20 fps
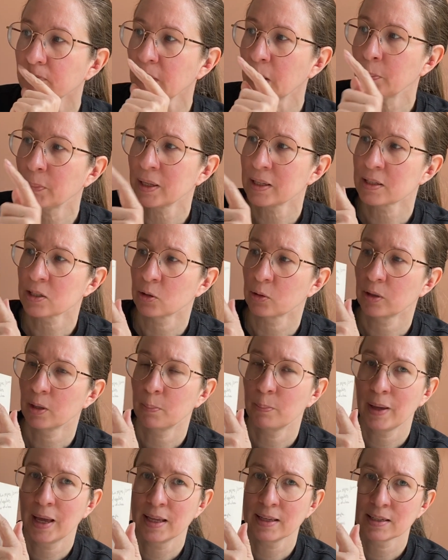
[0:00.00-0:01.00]
But so the
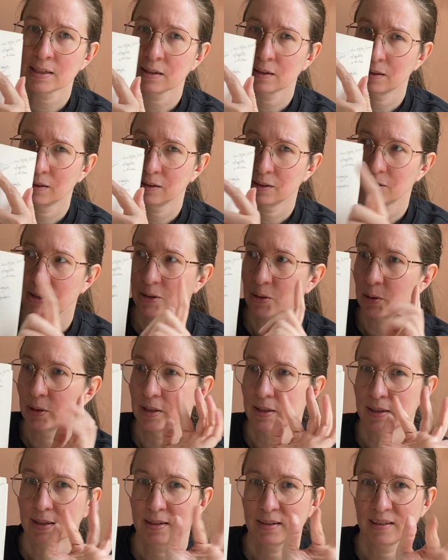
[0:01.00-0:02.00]
base color
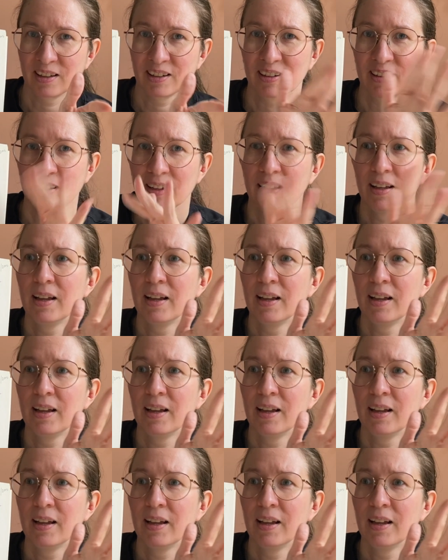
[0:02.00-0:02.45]
is the